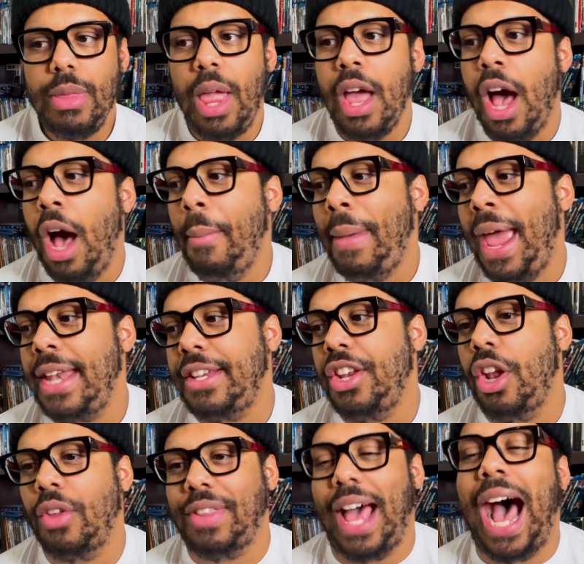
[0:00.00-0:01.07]
And, you
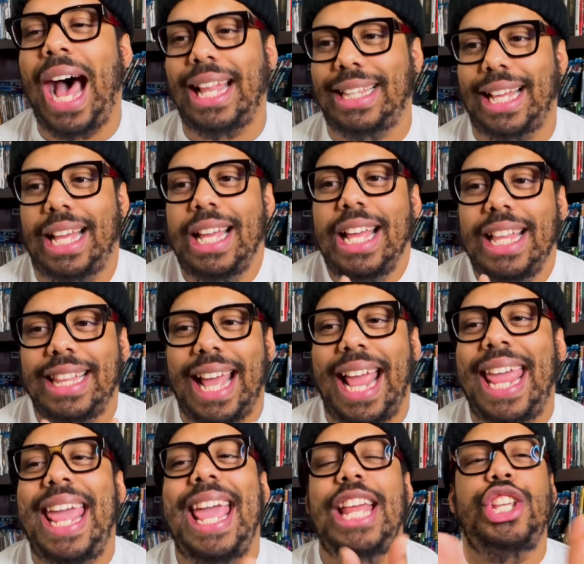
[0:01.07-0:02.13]
know, the
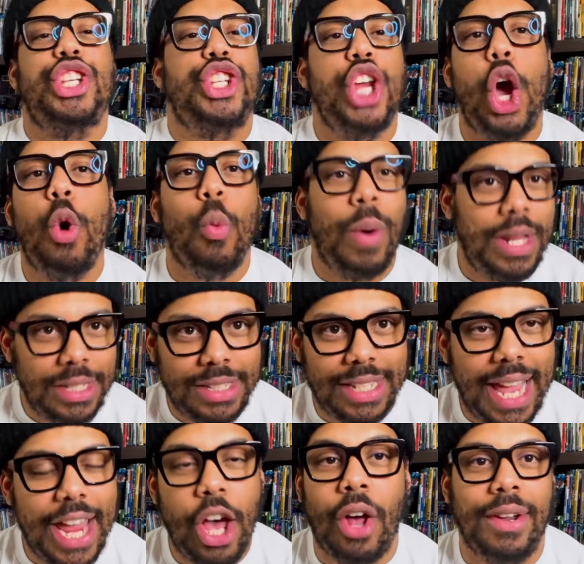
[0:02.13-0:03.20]
hit show
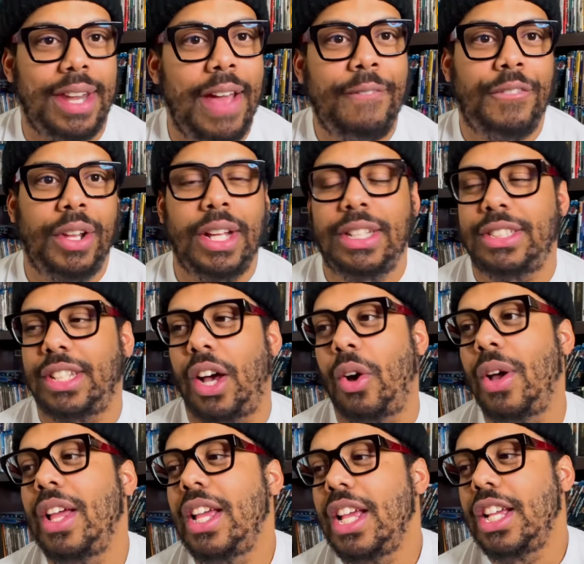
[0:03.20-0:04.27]
Wednesday on Netflix.
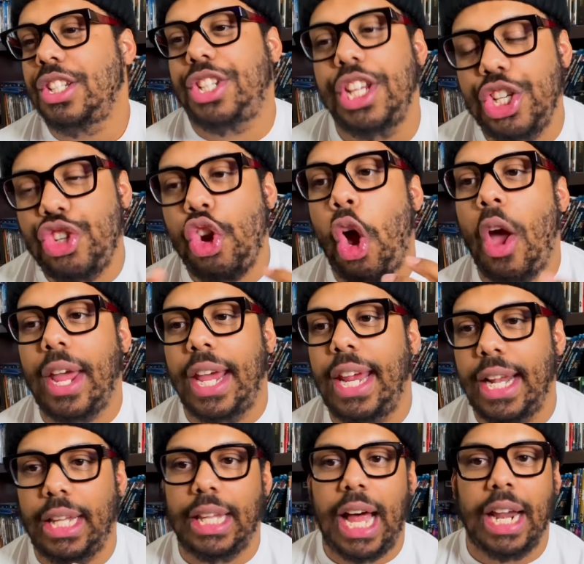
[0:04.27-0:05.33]
So she's drawing in
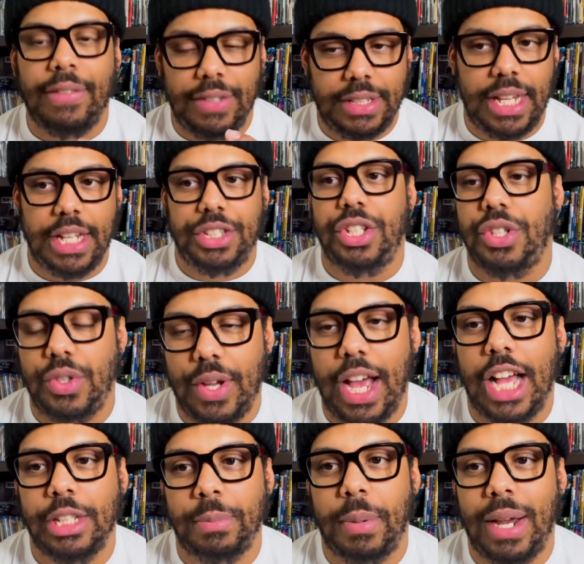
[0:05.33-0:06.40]
a lot of attention, you
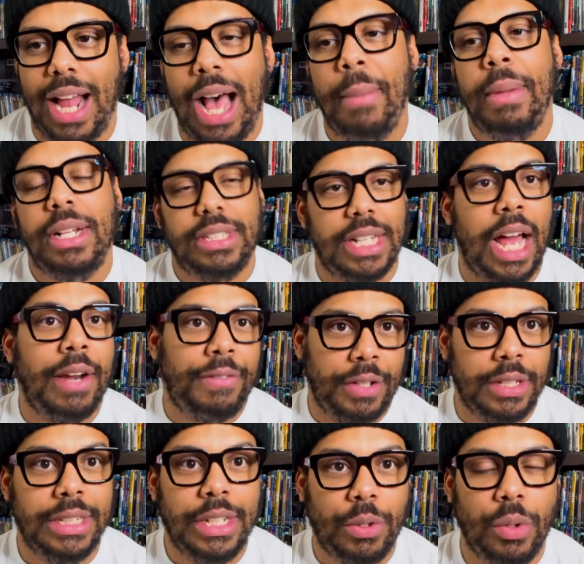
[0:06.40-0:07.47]
guys. But I'm excited for
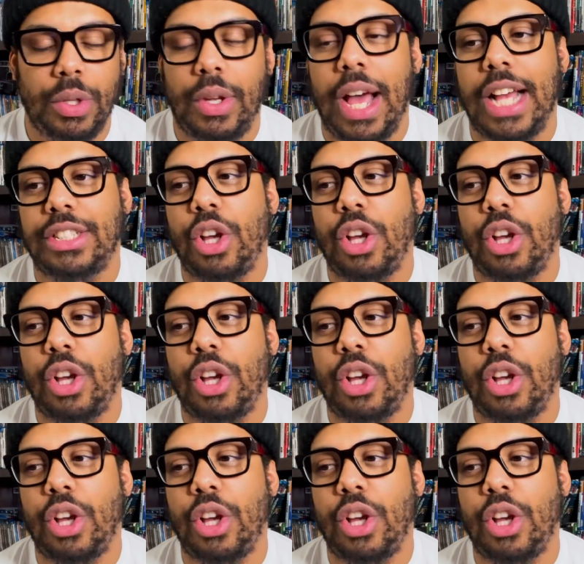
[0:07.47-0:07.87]
the sequel, you guys.